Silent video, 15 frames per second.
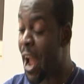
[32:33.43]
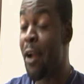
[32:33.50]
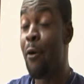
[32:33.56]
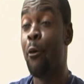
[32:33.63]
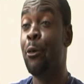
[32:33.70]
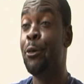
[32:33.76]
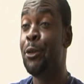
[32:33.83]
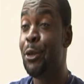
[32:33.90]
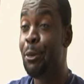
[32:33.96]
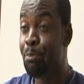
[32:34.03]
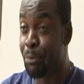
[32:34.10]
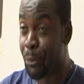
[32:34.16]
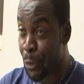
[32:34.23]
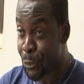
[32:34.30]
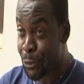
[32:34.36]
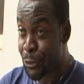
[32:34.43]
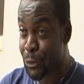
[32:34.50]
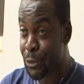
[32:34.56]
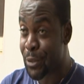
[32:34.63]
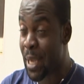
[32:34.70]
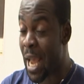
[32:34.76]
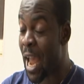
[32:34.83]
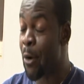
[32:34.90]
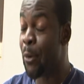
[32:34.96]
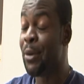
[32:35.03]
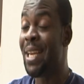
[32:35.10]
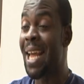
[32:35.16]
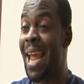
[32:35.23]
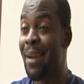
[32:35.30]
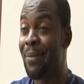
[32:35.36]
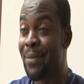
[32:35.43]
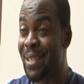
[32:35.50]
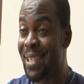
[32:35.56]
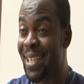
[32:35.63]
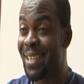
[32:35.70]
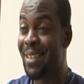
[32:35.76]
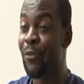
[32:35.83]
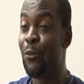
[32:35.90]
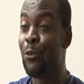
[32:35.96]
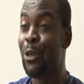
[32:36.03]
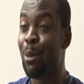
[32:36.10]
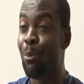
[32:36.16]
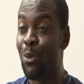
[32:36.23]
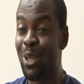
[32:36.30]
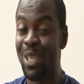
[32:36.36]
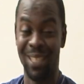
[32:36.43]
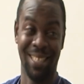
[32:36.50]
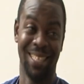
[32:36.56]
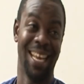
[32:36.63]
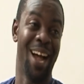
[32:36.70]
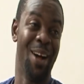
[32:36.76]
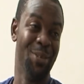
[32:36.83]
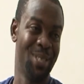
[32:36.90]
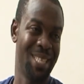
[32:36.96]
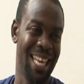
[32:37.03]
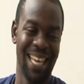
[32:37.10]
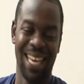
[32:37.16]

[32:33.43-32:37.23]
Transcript: I own the pot. I own everything foodable in this house.